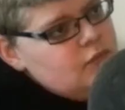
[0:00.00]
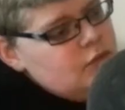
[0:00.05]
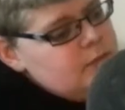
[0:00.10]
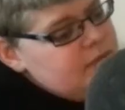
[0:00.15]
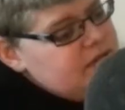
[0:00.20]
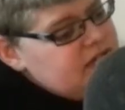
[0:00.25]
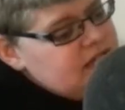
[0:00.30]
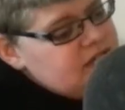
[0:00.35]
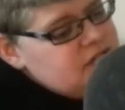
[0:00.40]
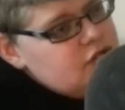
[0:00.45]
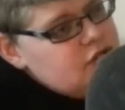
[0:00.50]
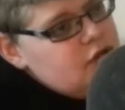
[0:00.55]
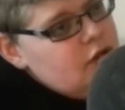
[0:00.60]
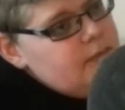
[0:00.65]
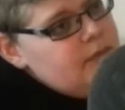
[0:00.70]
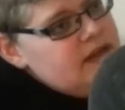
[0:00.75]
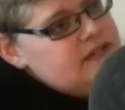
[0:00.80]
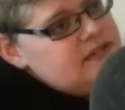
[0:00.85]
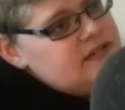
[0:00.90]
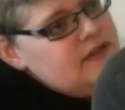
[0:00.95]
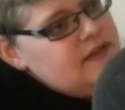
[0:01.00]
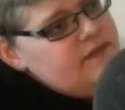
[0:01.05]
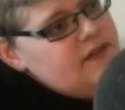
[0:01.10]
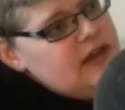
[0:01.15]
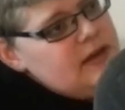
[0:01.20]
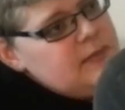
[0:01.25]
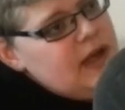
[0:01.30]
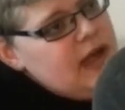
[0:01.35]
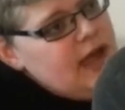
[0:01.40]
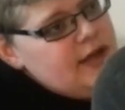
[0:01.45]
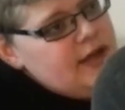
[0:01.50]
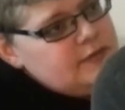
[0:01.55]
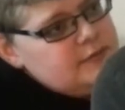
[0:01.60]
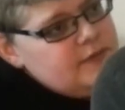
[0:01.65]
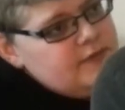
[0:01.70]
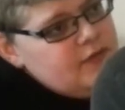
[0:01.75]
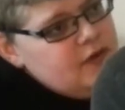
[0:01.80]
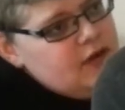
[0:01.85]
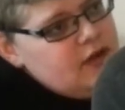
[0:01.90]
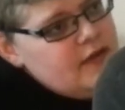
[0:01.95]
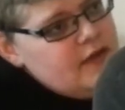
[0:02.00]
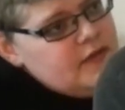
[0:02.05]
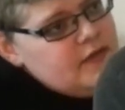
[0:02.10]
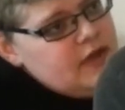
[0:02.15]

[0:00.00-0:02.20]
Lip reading: We better get your nobody self out of my house before I call